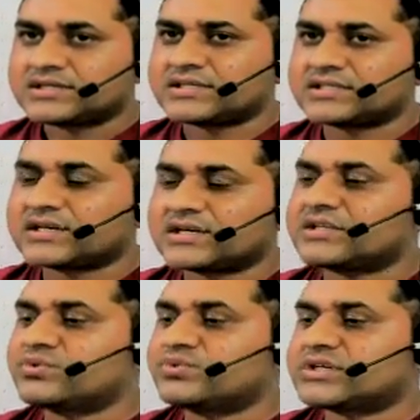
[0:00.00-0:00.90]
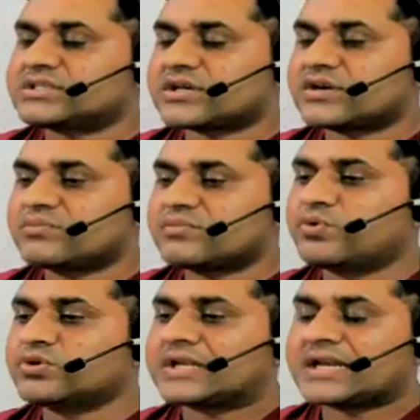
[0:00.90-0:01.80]
teacher uses
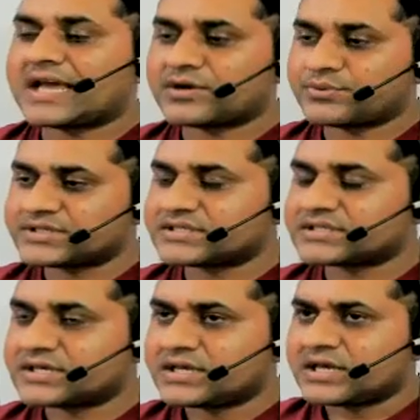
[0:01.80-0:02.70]
both languages,